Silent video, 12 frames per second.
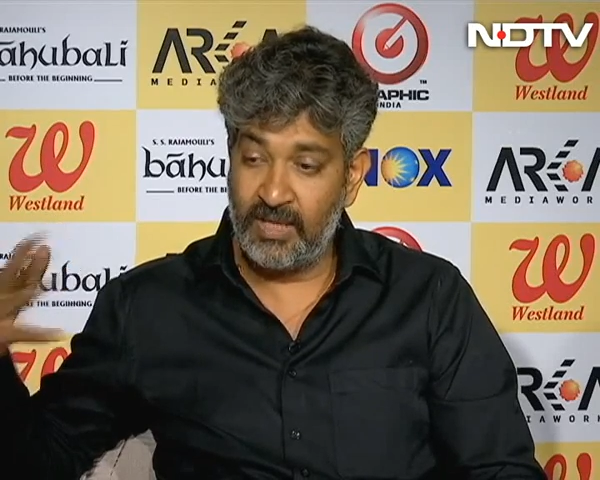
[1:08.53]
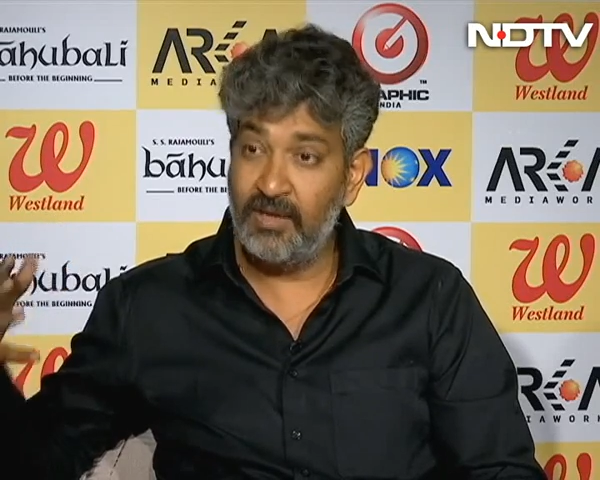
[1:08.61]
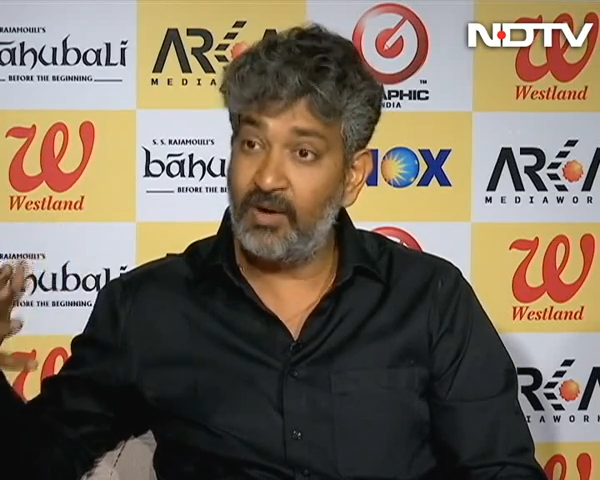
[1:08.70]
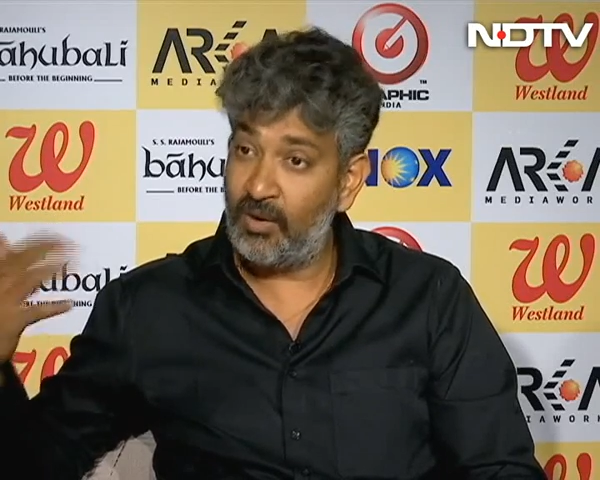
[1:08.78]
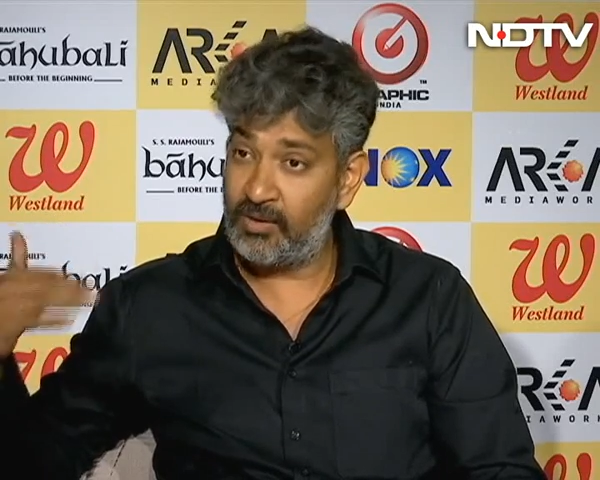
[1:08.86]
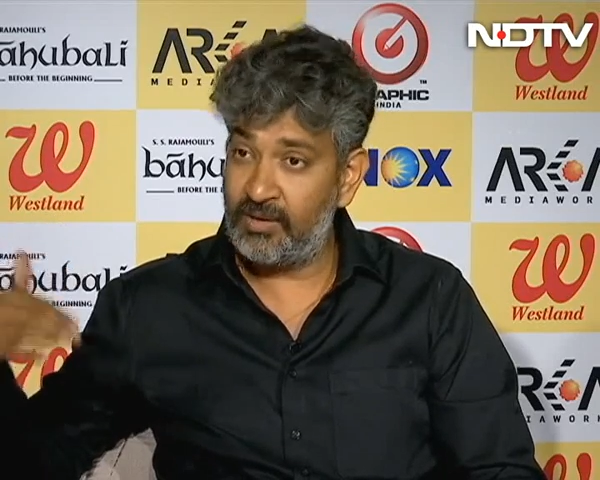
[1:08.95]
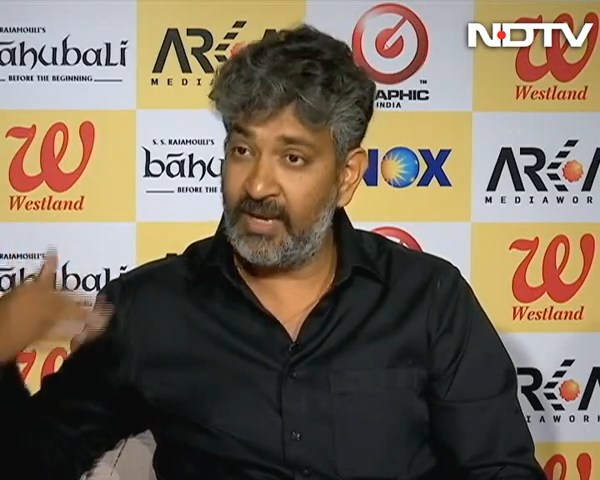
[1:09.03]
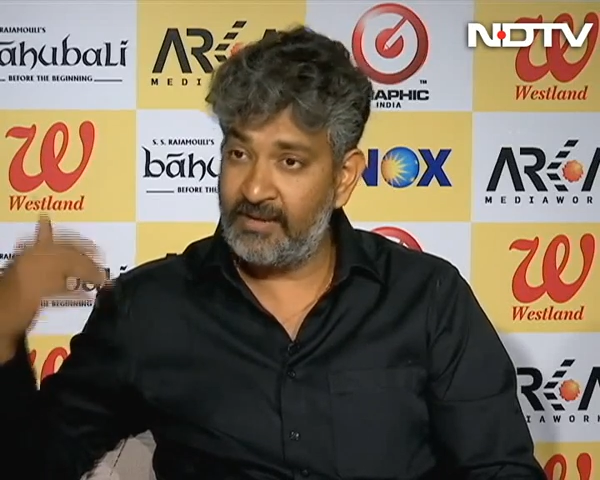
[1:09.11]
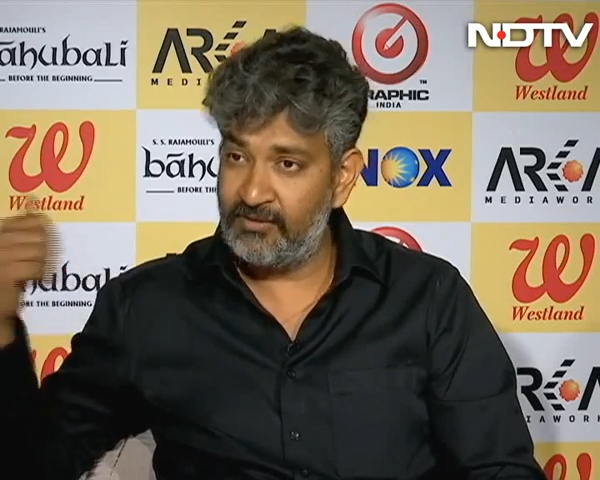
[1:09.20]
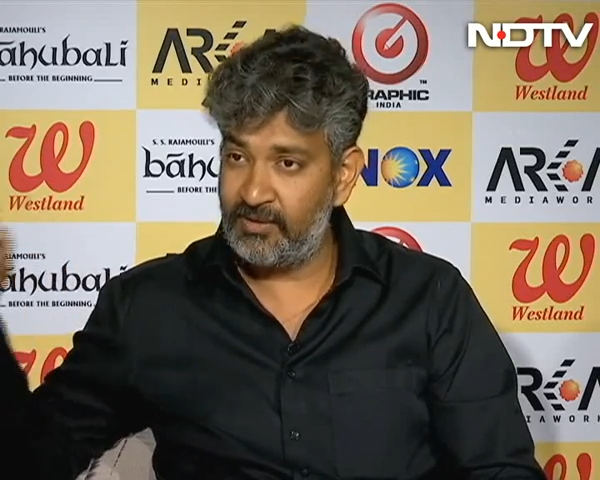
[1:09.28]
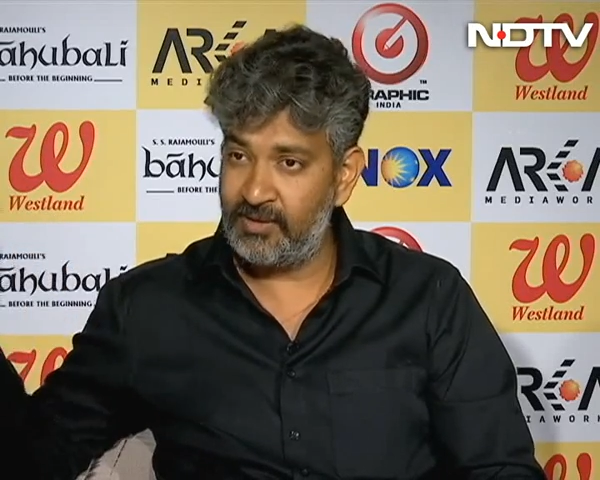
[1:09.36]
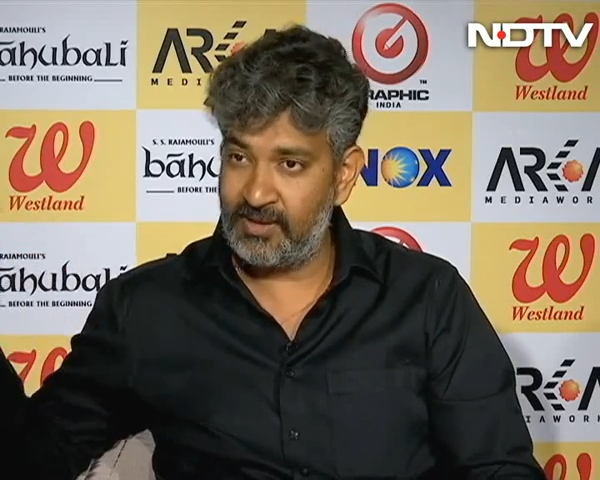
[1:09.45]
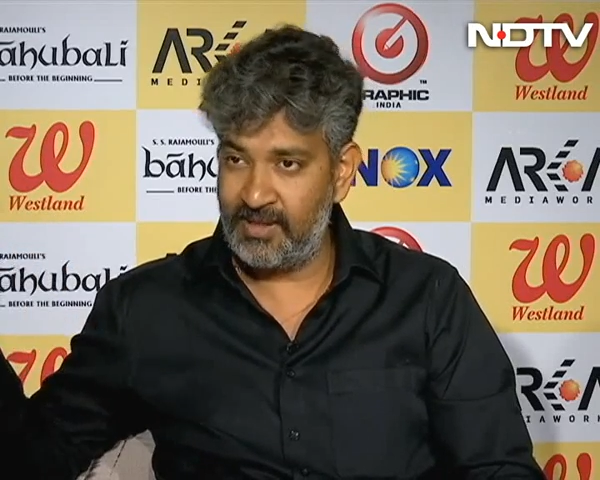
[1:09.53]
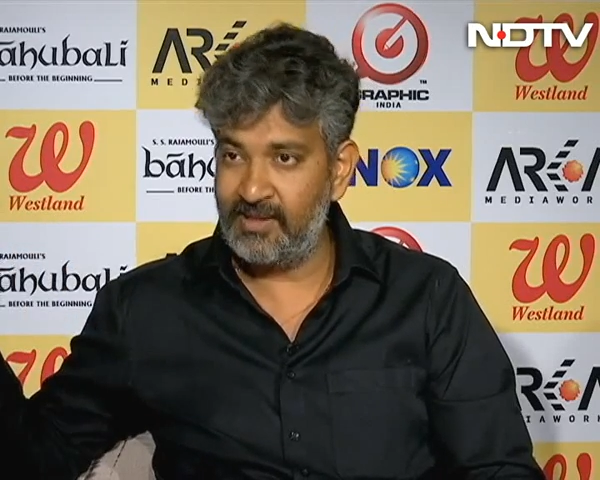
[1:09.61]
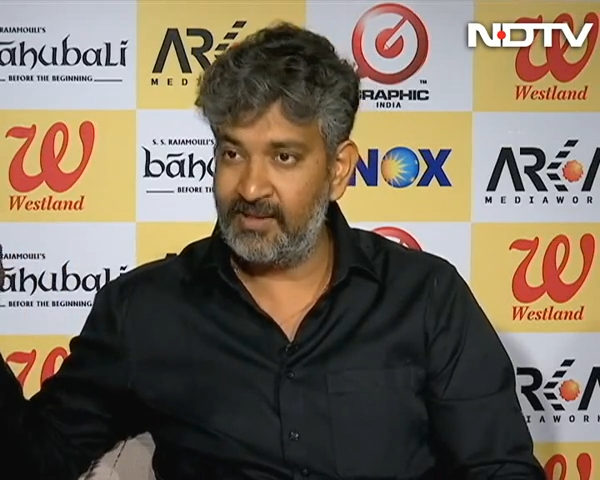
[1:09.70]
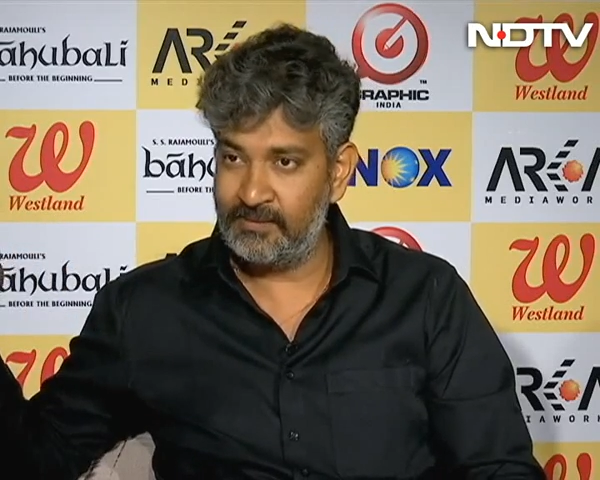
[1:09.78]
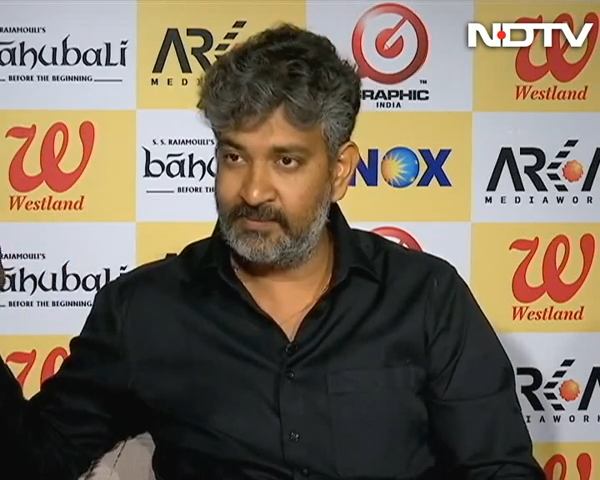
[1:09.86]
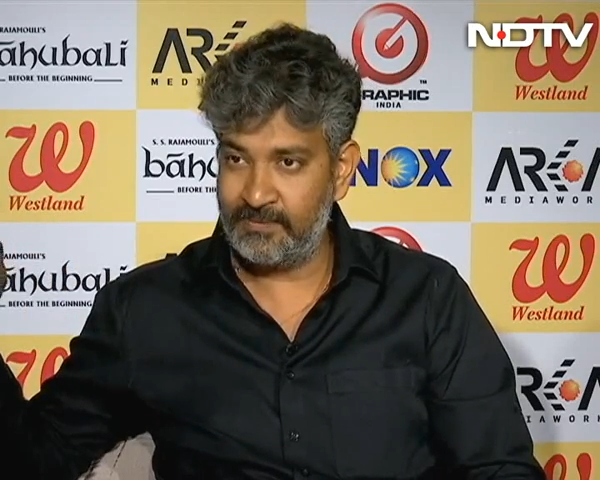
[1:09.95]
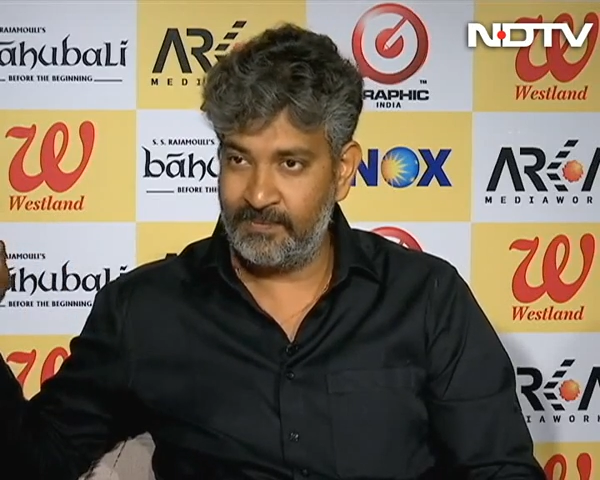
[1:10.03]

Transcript: kill or die for the kingdom.